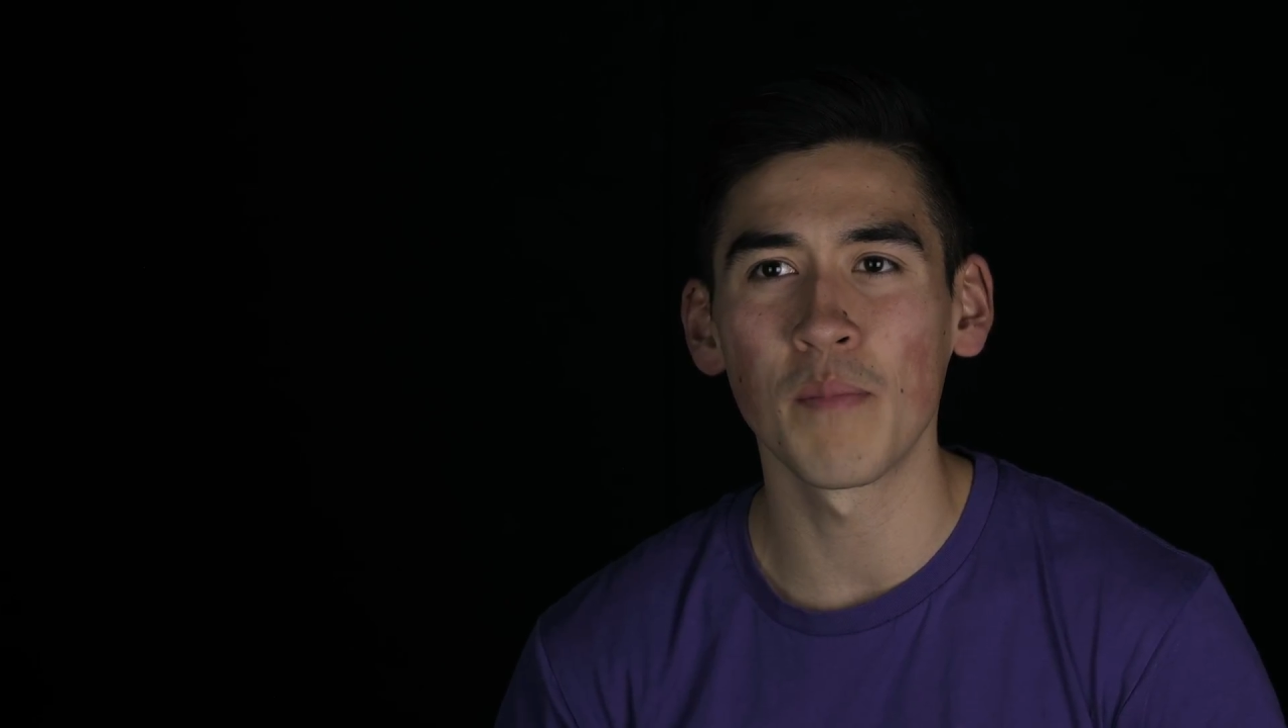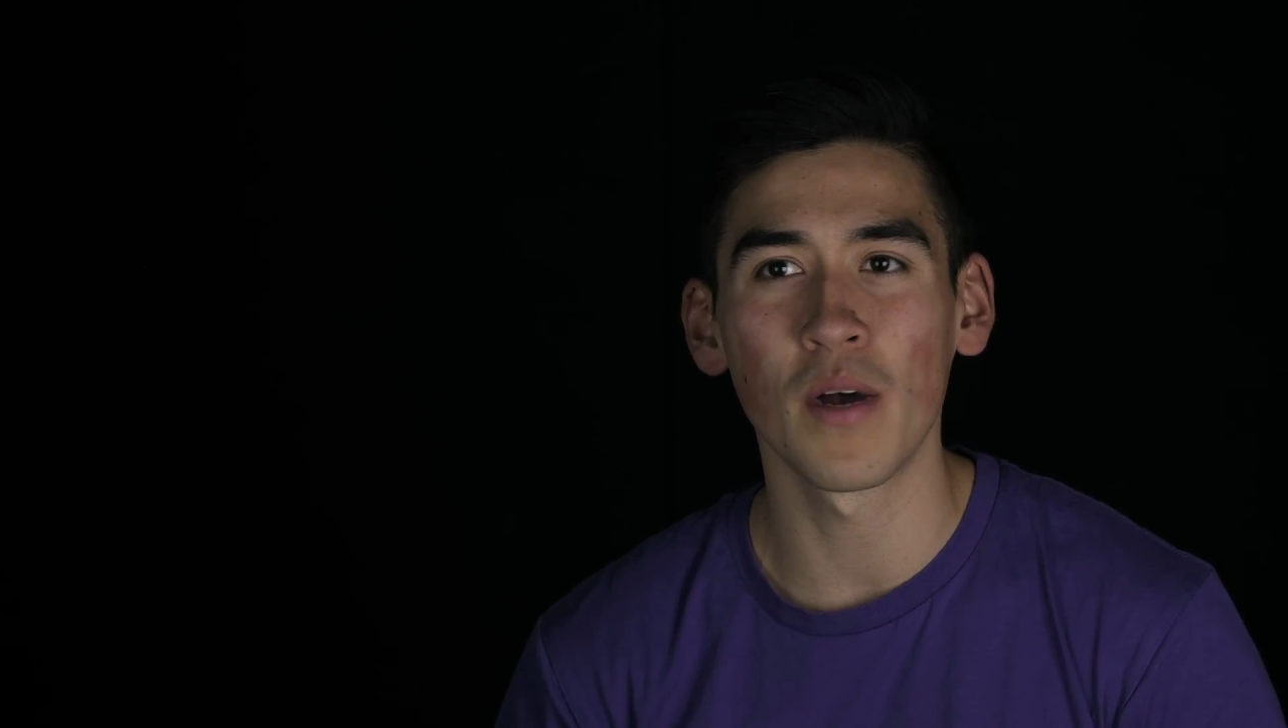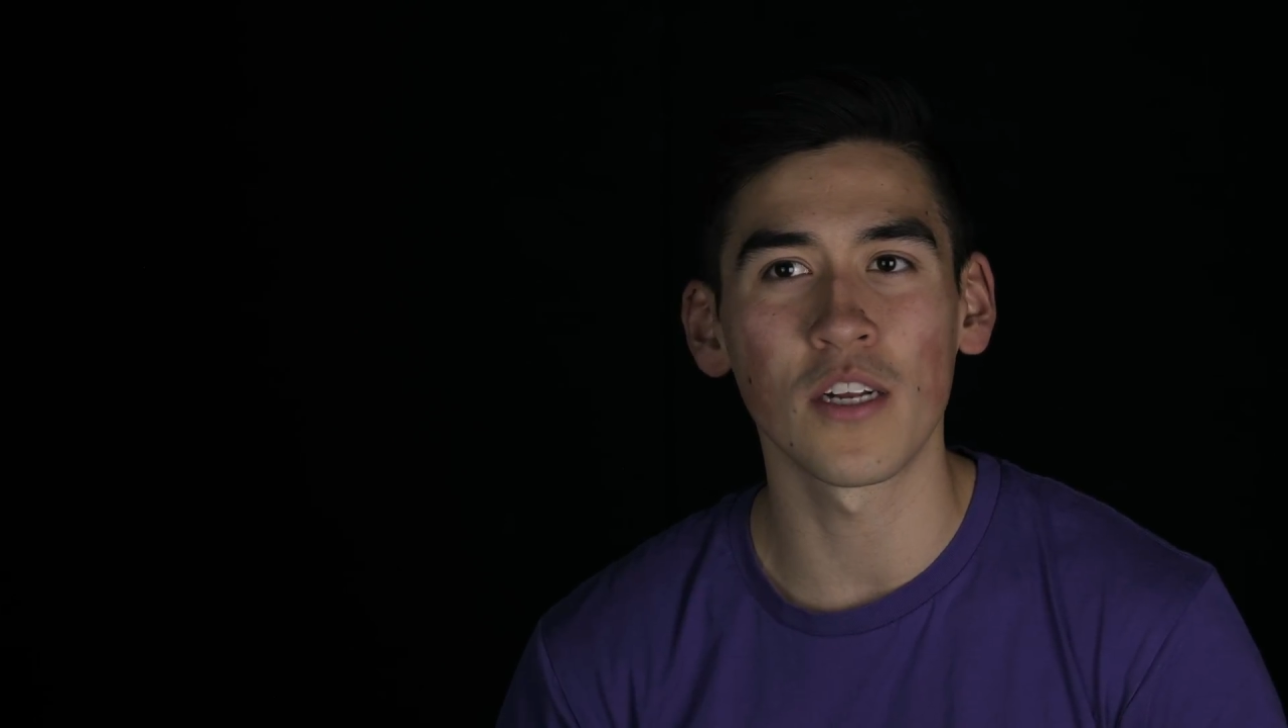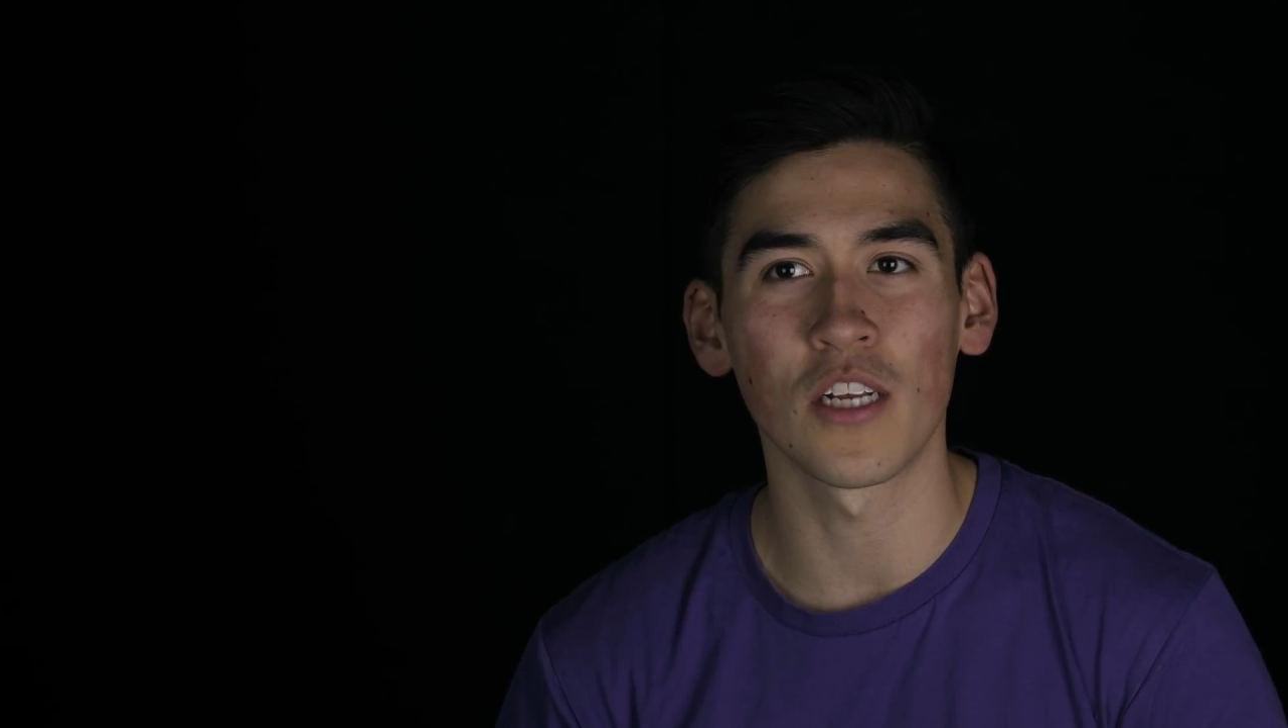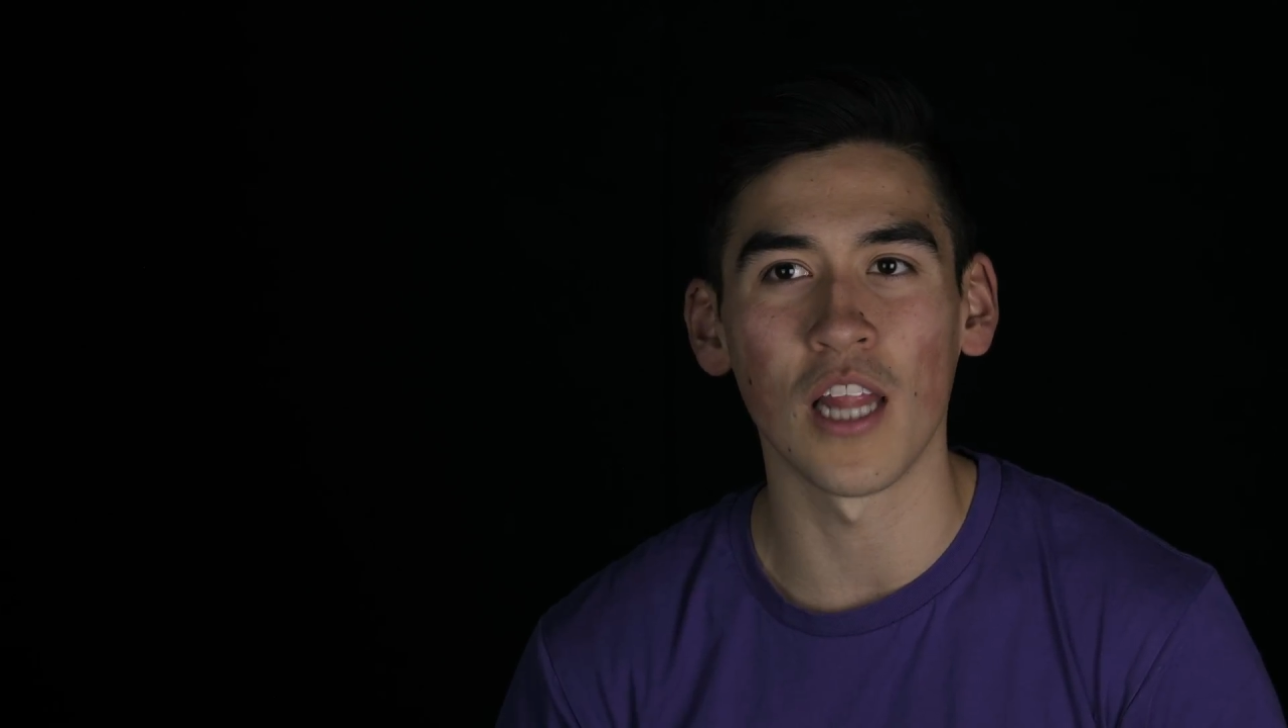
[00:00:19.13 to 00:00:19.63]

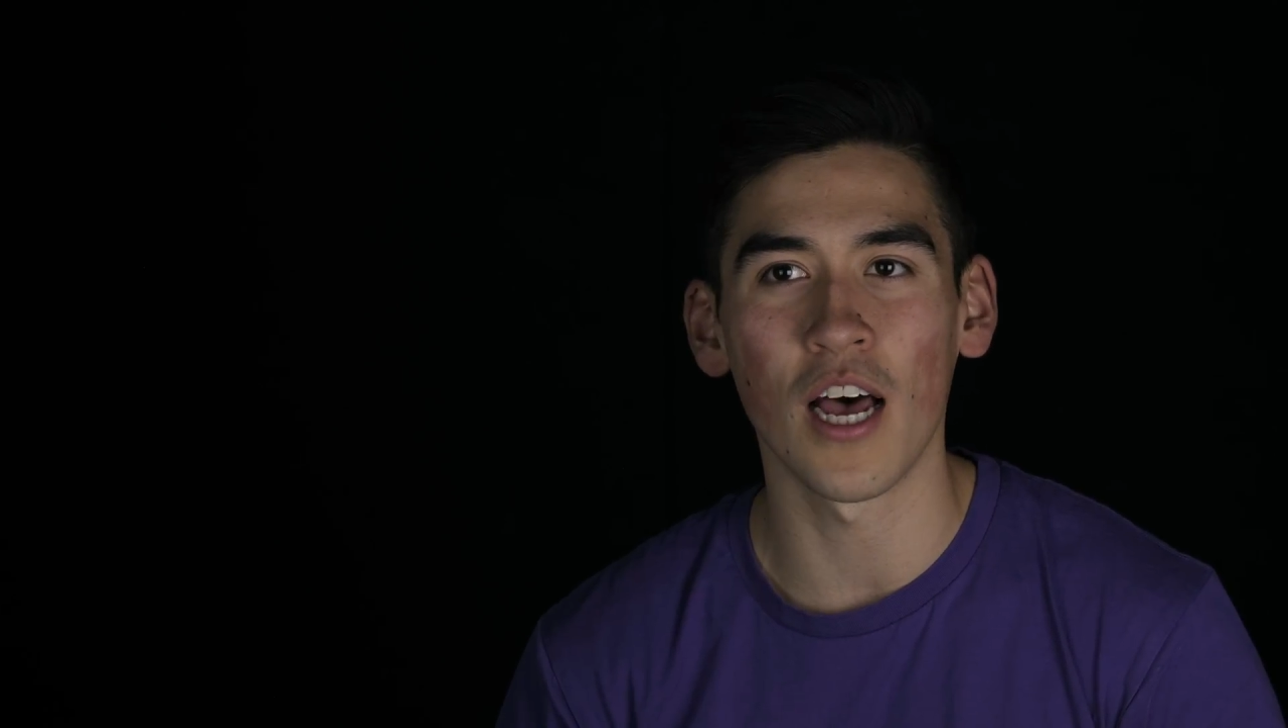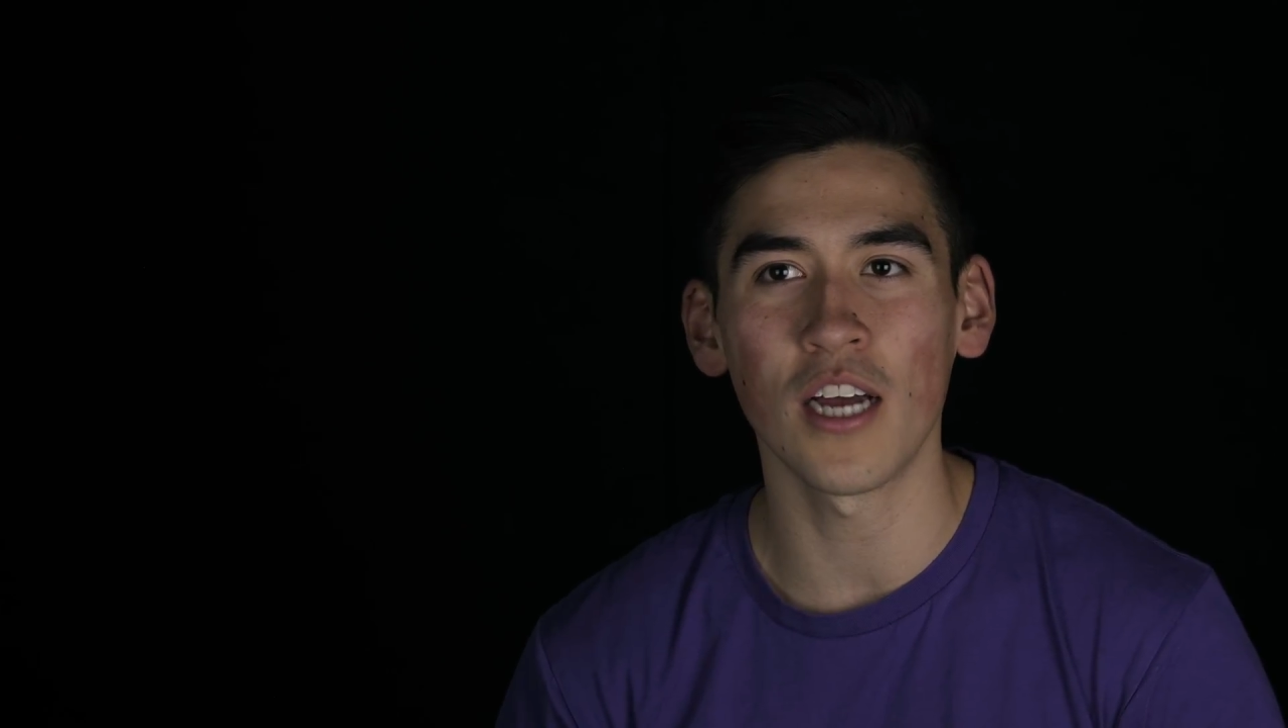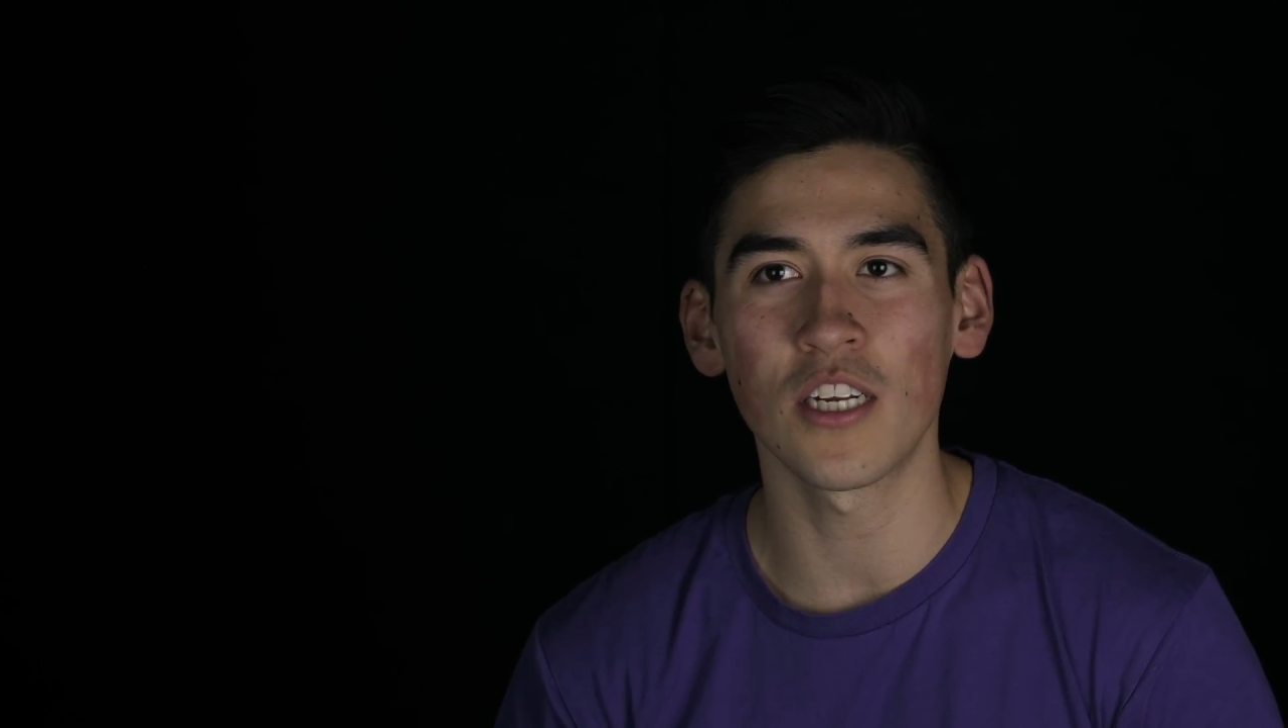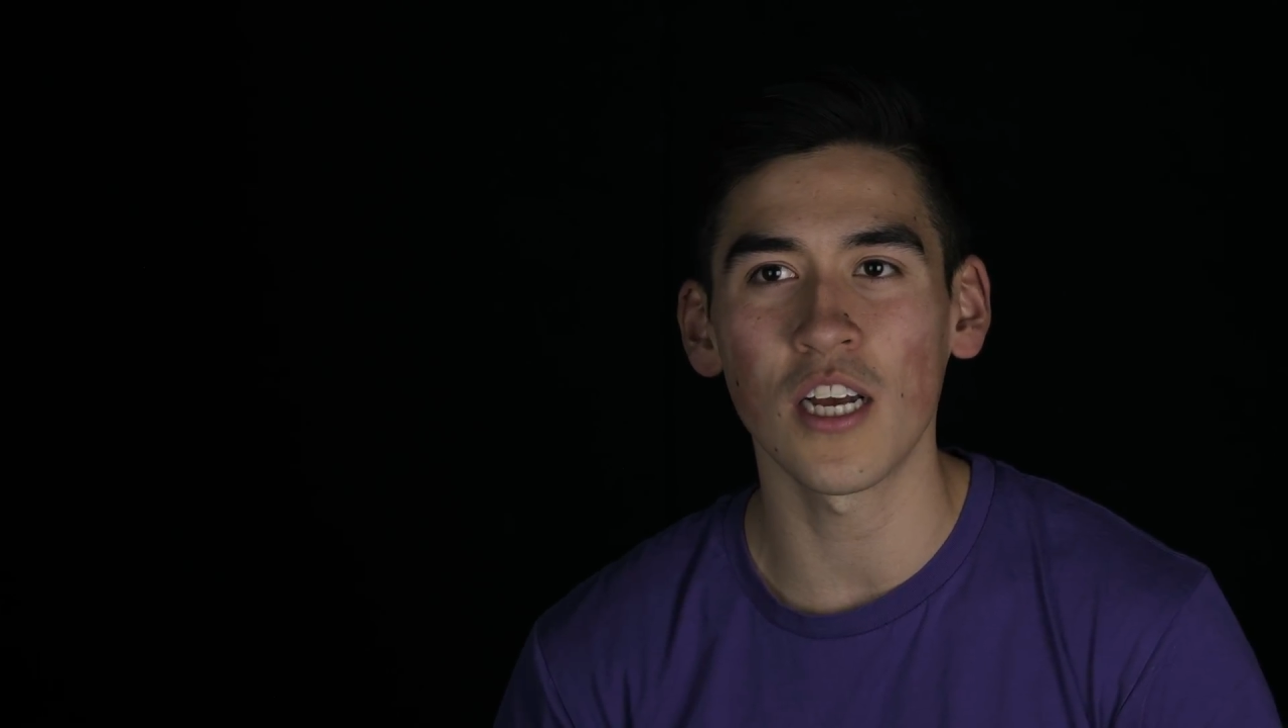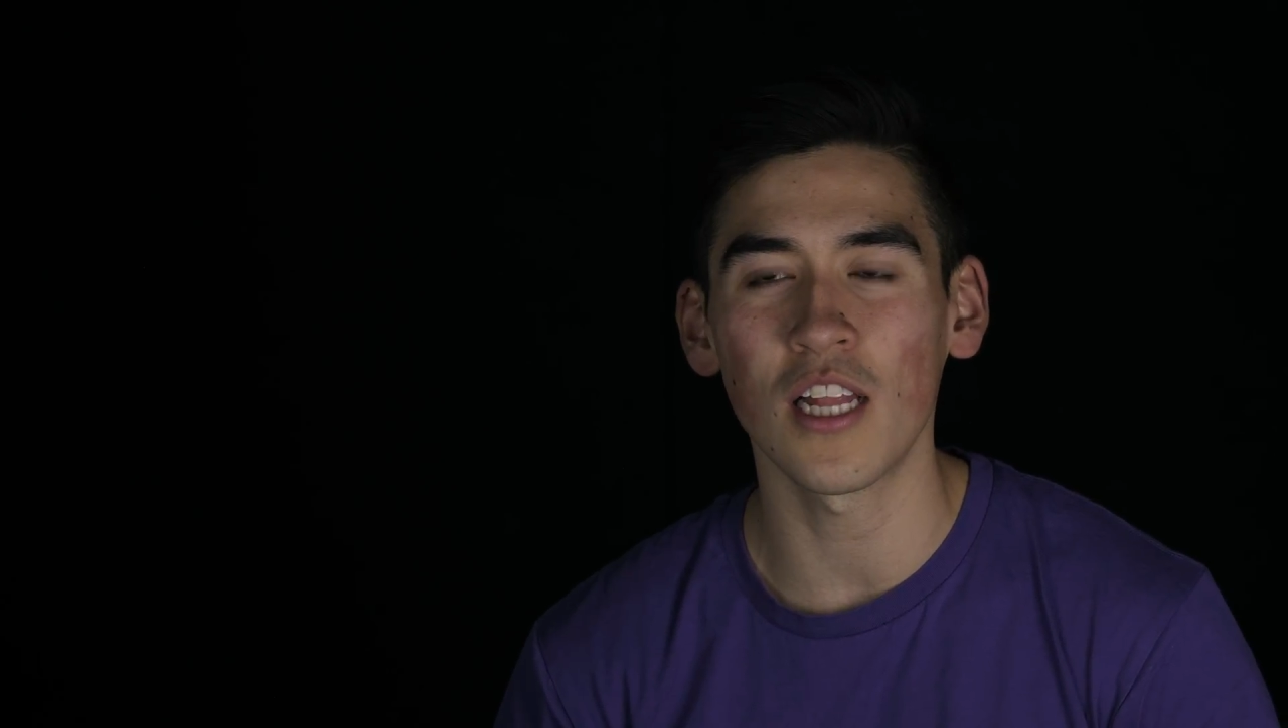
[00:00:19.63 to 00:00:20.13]
much larger